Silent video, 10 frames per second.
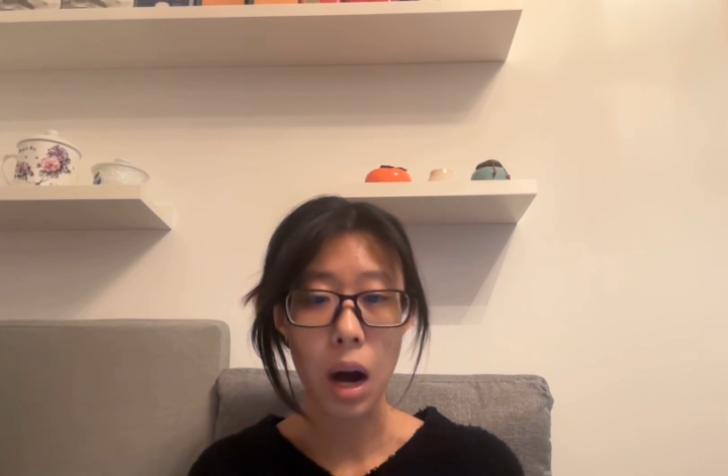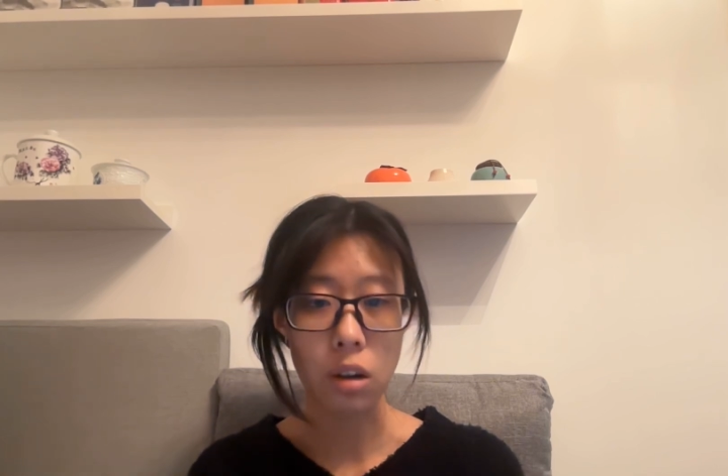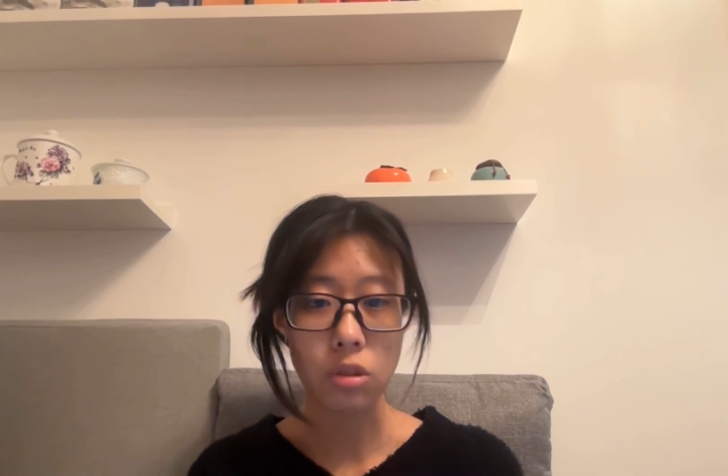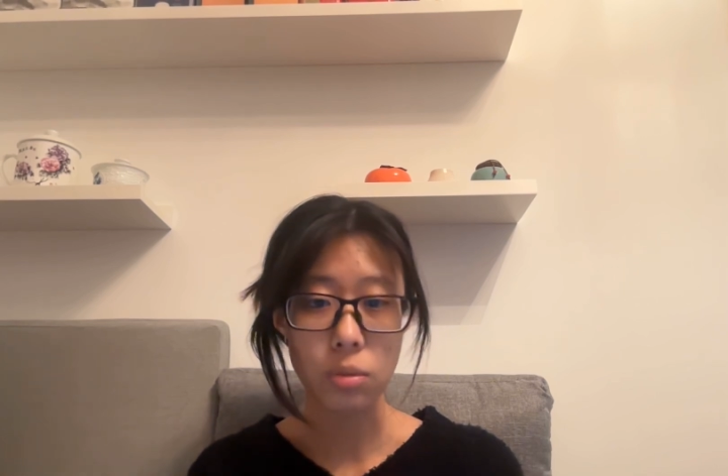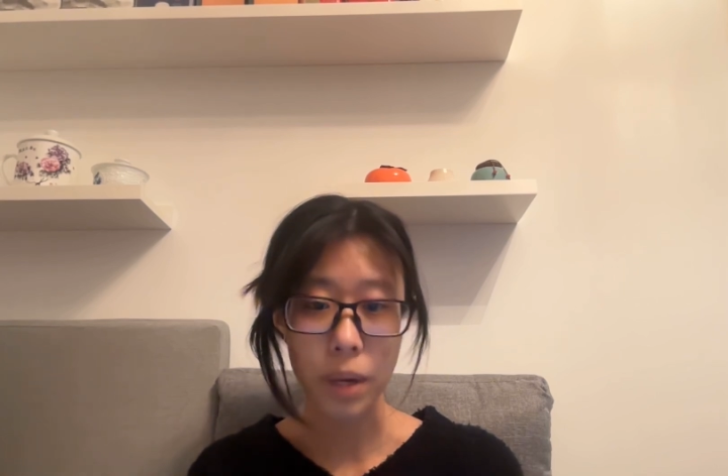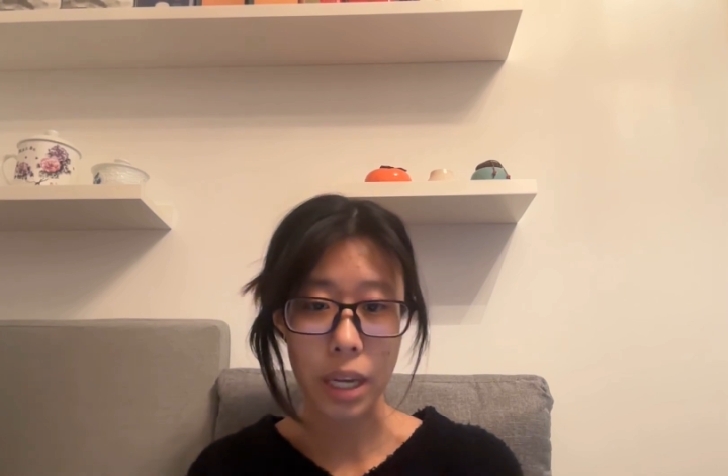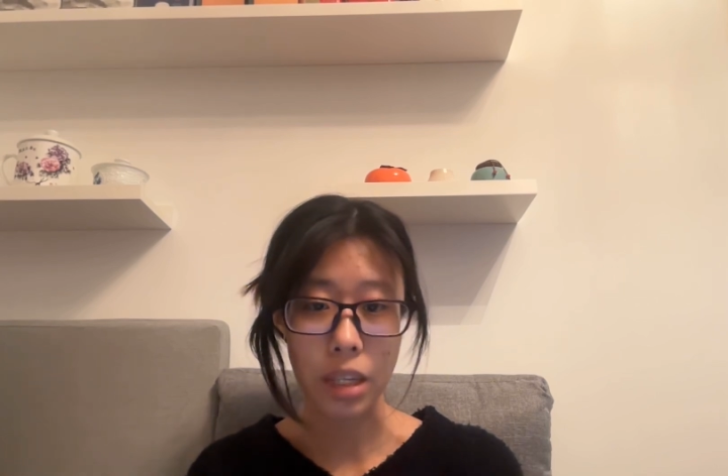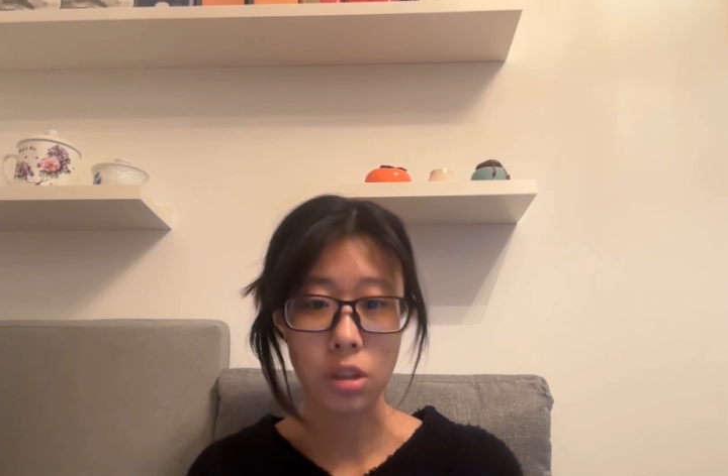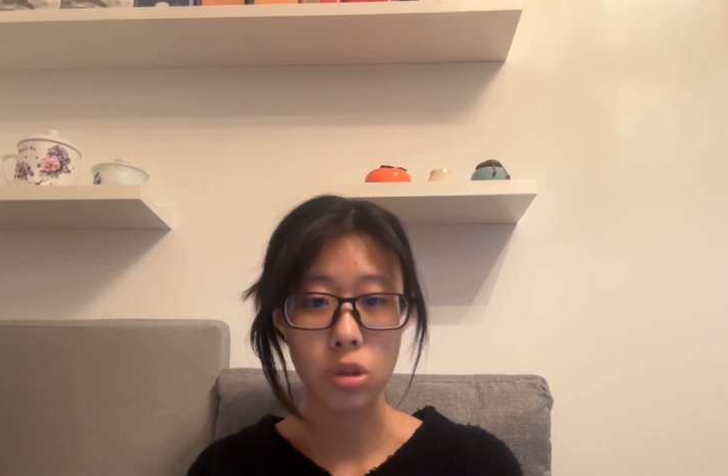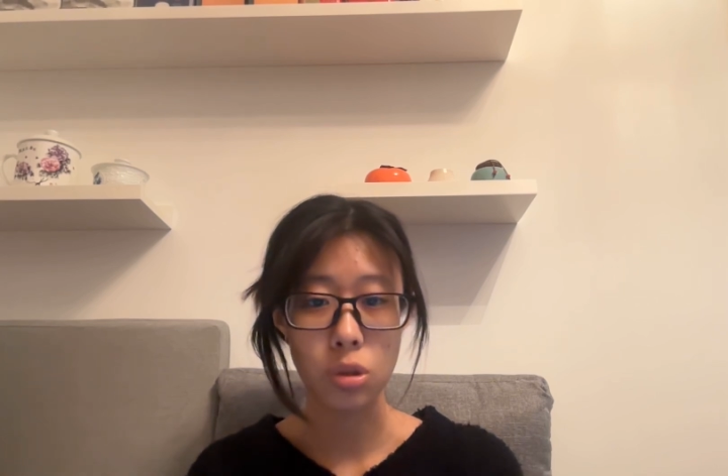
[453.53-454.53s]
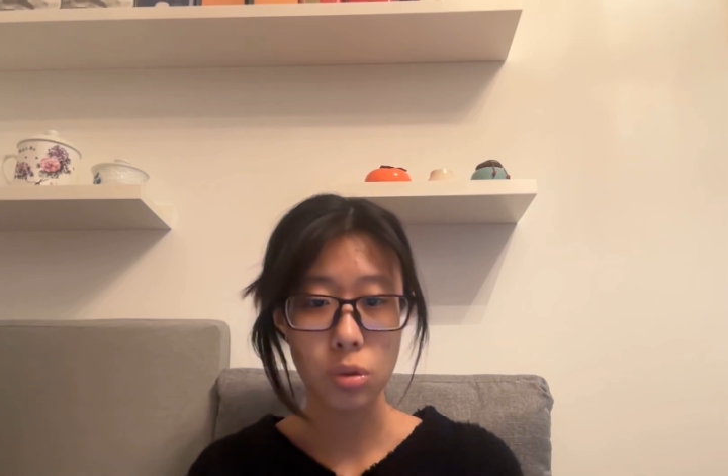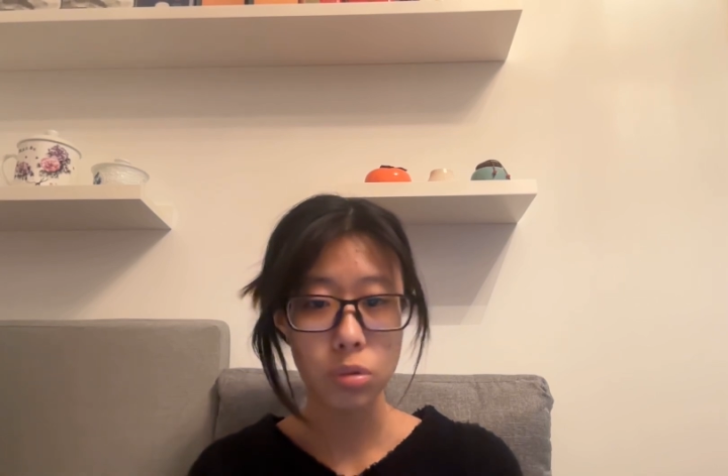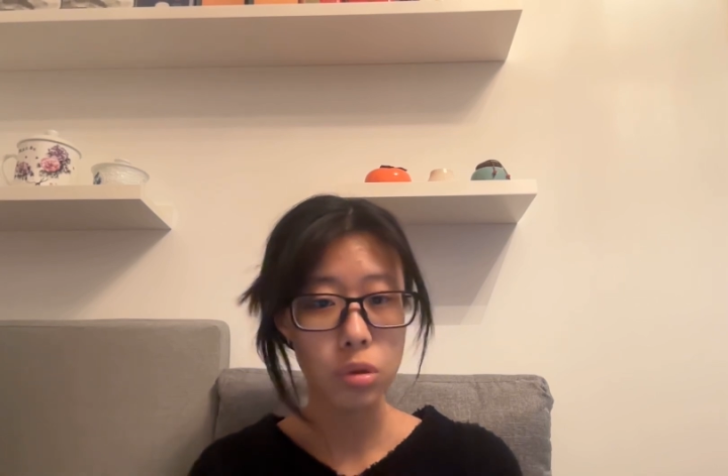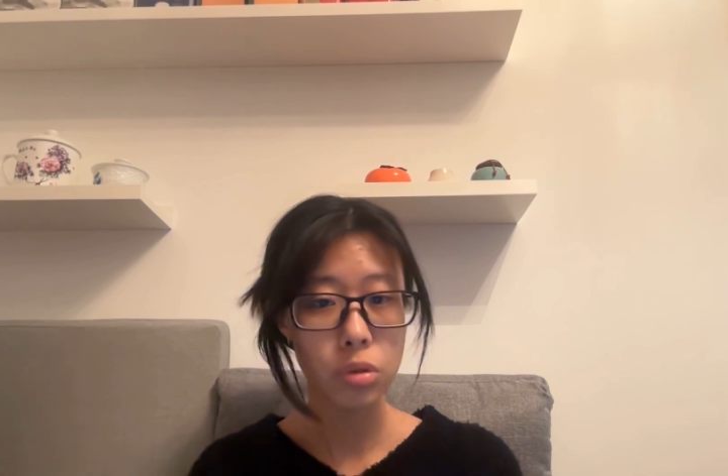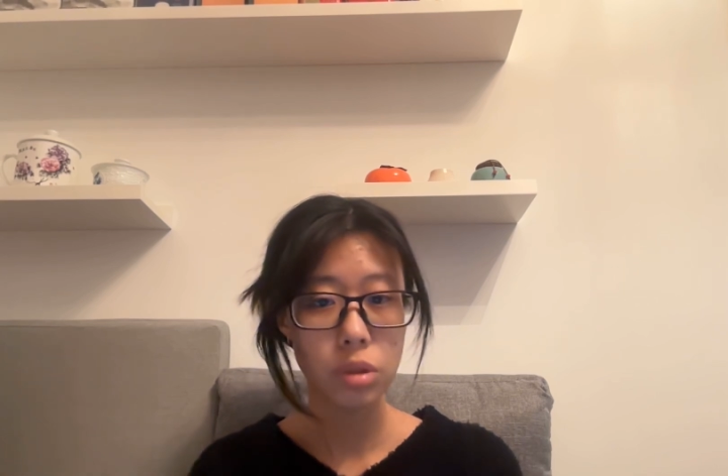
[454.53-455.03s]
outgroup hate due
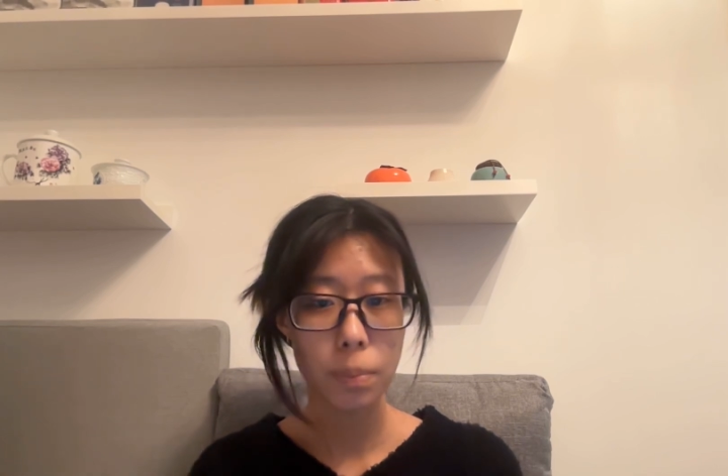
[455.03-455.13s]
to the